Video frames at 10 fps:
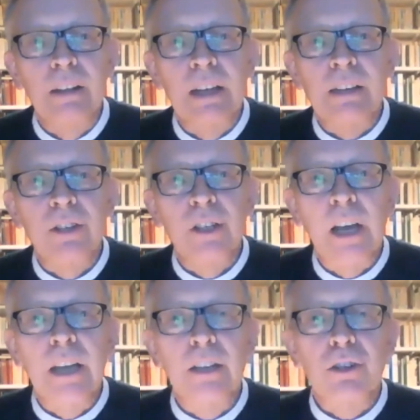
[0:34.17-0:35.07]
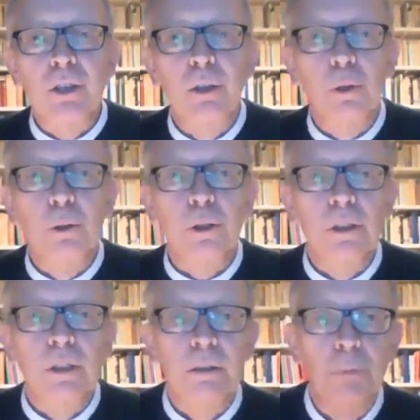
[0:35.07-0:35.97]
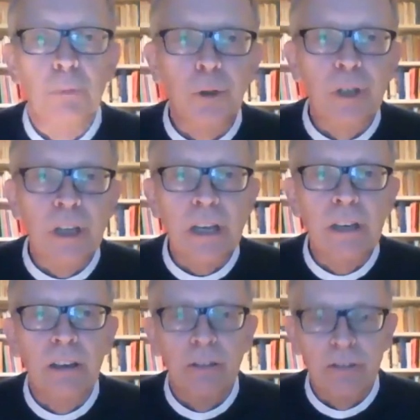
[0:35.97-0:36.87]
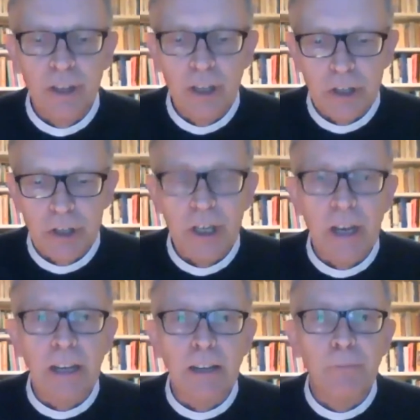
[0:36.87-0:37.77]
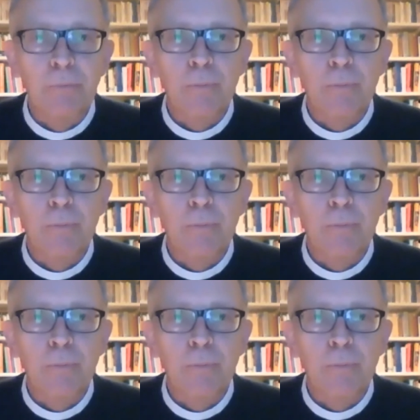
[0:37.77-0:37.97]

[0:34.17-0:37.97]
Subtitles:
that today is called Maundy Thursday.